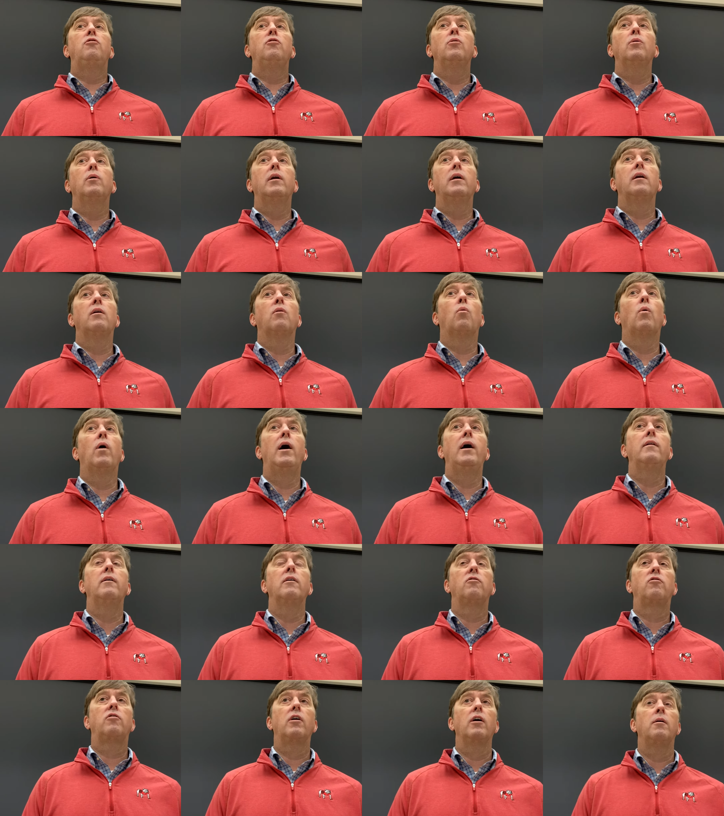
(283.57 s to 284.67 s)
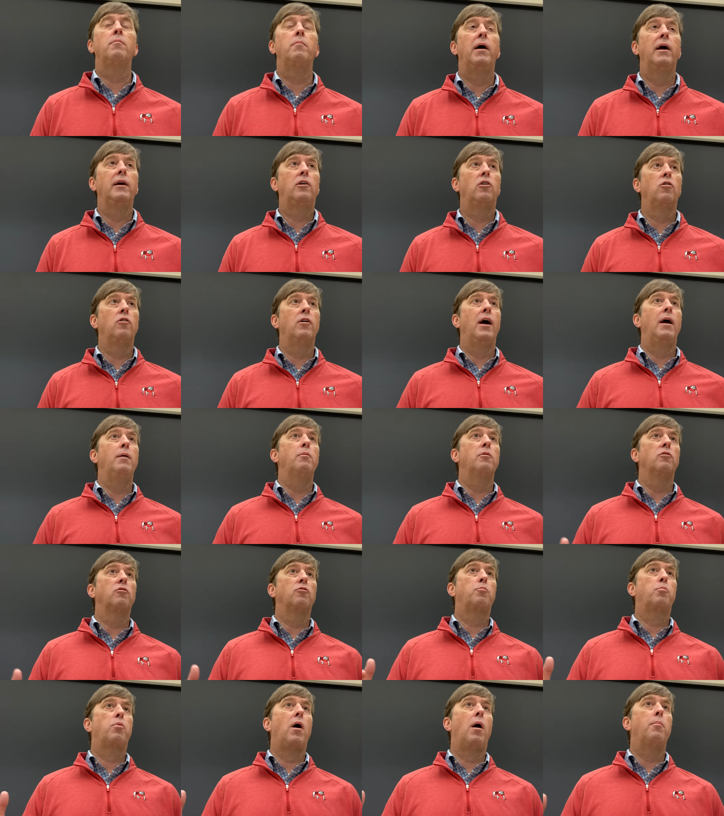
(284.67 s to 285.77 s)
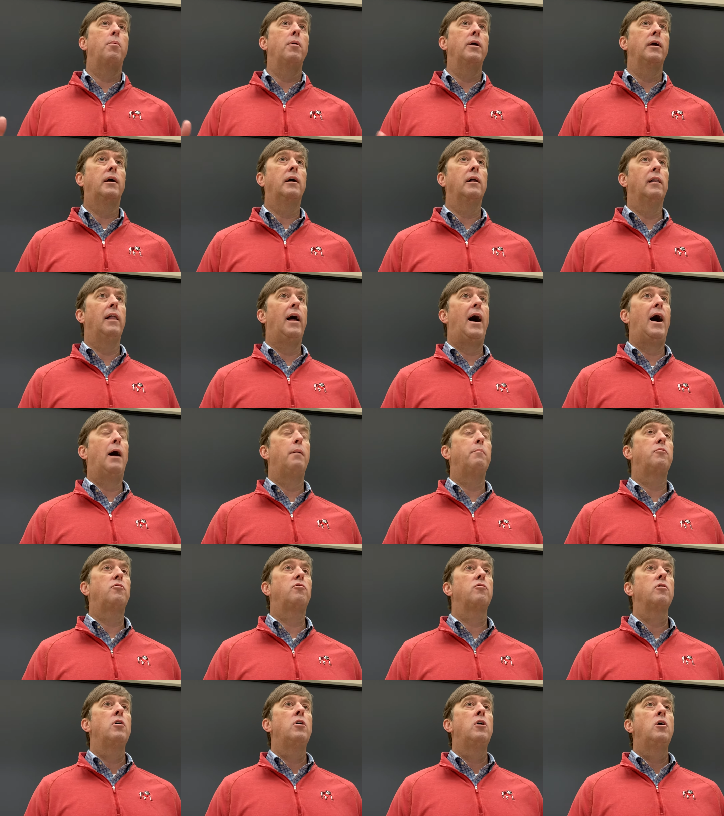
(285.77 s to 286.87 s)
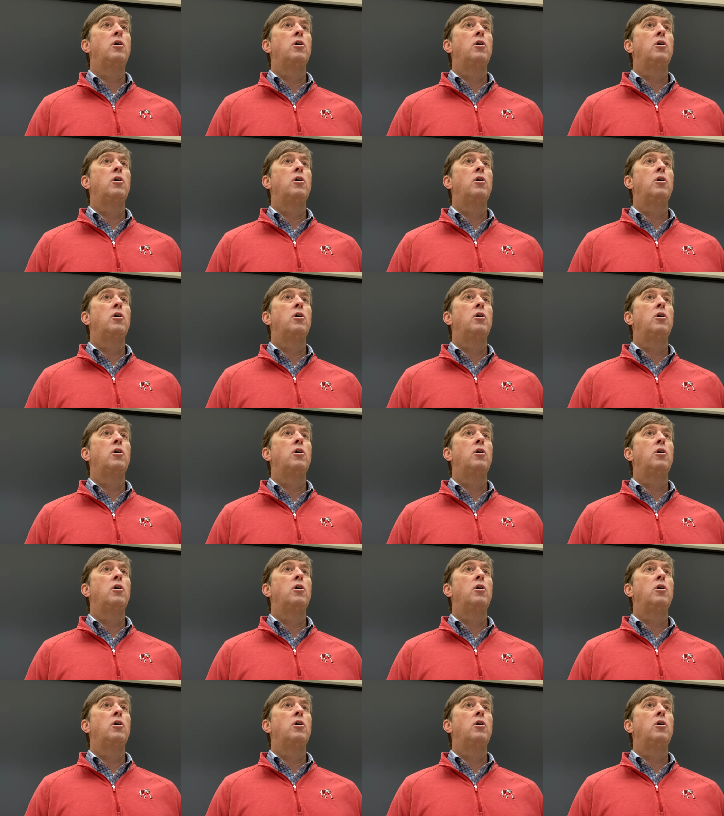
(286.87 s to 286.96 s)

do it in a way that's going to make your neighbor's property collapse